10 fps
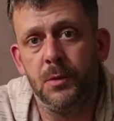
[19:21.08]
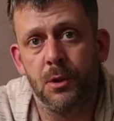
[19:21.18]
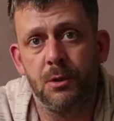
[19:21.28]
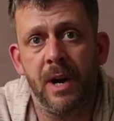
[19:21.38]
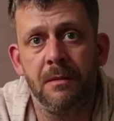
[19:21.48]

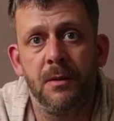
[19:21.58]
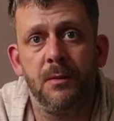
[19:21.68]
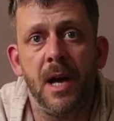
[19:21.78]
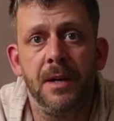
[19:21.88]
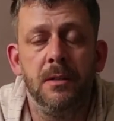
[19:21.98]
just around the
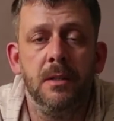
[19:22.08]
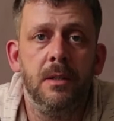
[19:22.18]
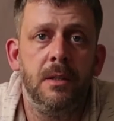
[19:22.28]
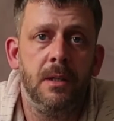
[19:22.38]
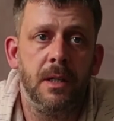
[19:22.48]
thread,
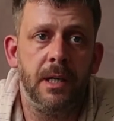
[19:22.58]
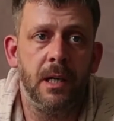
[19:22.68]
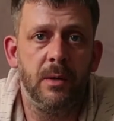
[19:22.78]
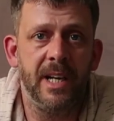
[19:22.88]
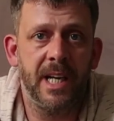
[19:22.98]
you
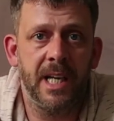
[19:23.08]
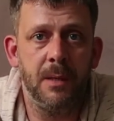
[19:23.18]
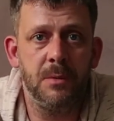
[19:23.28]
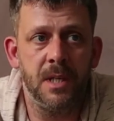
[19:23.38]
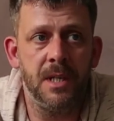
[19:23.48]
know, it
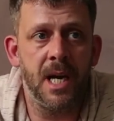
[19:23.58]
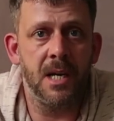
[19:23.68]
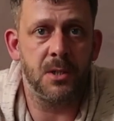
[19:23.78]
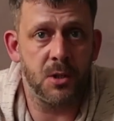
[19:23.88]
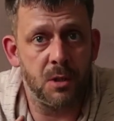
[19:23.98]
keeps it
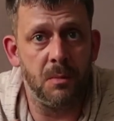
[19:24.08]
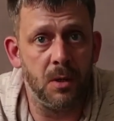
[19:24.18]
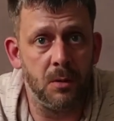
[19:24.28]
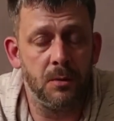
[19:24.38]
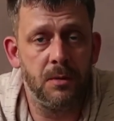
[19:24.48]
nice and
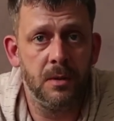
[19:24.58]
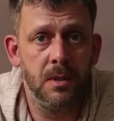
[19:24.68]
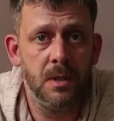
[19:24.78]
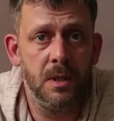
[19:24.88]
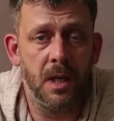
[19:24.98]
smooth,
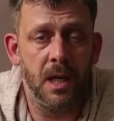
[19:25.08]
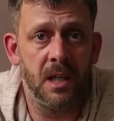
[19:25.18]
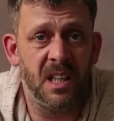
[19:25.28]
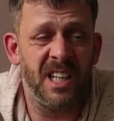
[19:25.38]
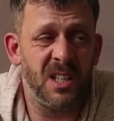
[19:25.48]

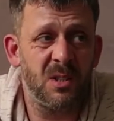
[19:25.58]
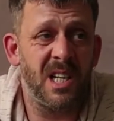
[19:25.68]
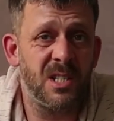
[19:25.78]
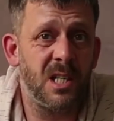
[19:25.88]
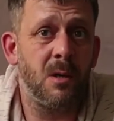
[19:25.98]
and it does
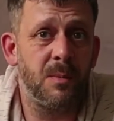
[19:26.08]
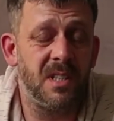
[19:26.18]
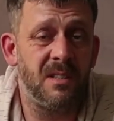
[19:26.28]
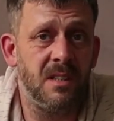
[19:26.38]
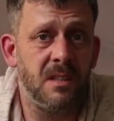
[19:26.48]
actually help
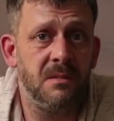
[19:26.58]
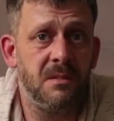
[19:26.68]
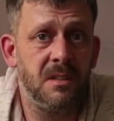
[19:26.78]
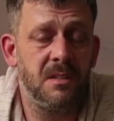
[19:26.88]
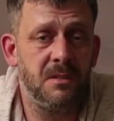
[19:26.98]
you to
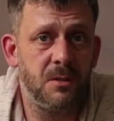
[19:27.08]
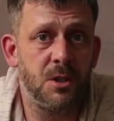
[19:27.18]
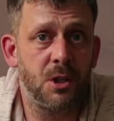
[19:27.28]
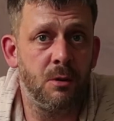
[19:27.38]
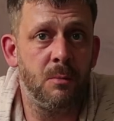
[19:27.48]

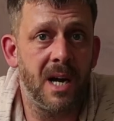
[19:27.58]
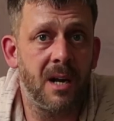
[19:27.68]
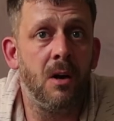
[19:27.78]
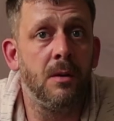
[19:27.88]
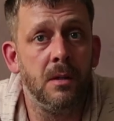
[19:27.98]
screw it
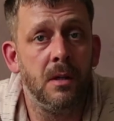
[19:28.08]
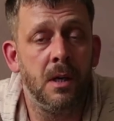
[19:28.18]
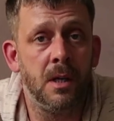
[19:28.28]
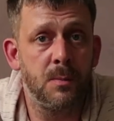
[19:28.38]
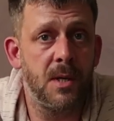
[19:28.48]
back on,
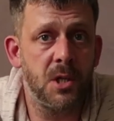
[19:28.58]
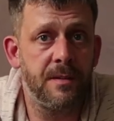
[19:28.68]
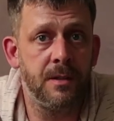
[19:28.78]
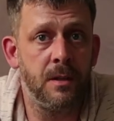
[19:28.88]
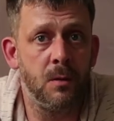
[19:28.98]

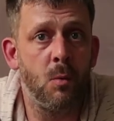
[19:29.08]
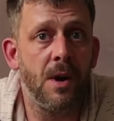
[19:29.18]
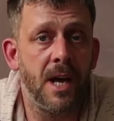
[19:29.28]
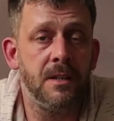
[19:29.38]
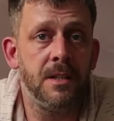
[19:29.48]
especially if you're doing it
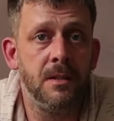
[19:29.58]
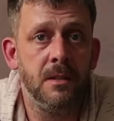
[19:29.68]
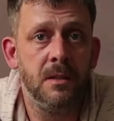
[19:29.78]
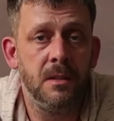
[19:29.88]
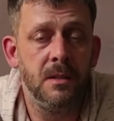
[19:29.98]
one-handed.
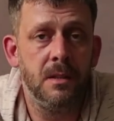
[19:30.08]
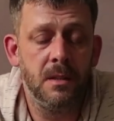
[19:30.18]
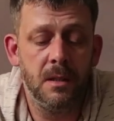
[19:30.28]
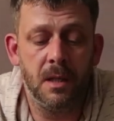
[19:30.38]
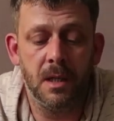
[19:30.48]

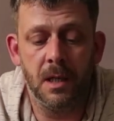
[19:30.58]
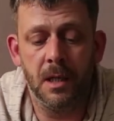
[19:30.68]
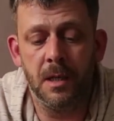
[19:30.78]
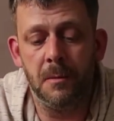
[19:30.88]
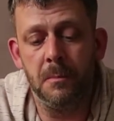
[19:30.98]

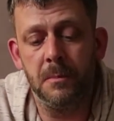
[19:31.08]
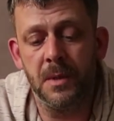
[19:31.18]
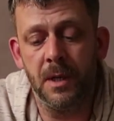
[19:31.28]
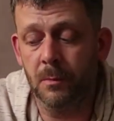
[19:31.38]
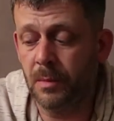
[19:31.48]

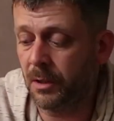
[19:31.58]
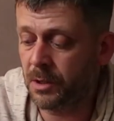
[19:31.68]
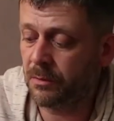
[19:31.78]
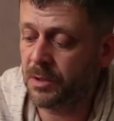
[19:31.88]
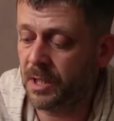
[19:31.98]
You know,
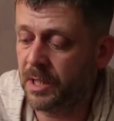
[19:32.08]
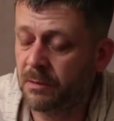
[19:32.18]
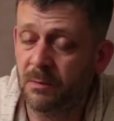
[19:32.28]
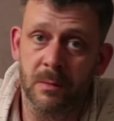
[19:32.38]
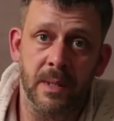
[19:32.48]
because obviously
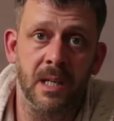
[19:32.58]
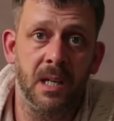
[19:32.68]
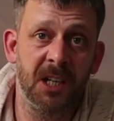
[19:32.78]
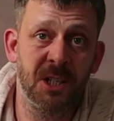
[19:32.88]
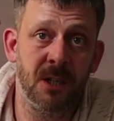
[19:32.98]
with it being
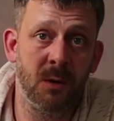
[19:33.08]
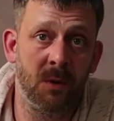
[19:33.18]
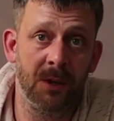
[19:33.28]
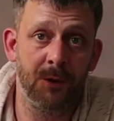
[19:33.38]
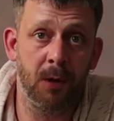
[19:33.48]
glass, you don't
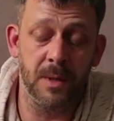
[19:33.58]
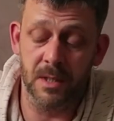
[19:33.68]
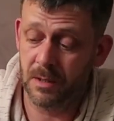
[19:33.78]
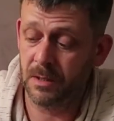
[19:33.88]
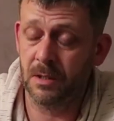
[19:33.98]
want to drop
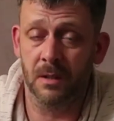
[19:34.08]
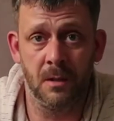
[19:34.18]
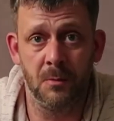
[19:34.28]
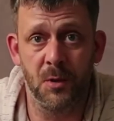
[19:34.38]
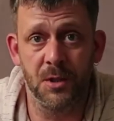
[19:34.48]
it. It's a
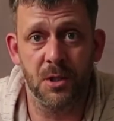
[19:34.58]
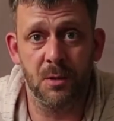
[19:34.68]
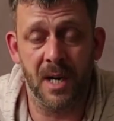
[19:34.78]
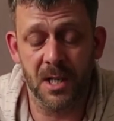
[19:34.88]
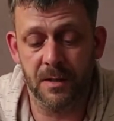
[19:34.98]
lot of money to
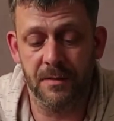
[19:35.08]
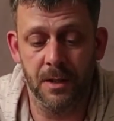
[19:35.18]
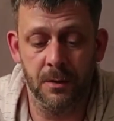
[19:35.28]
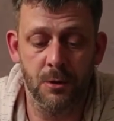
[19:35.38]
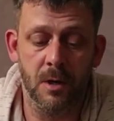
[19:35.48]
smash if you
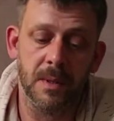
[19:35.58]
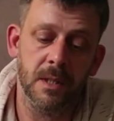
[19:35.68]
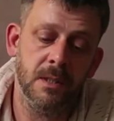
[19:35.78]
do drop.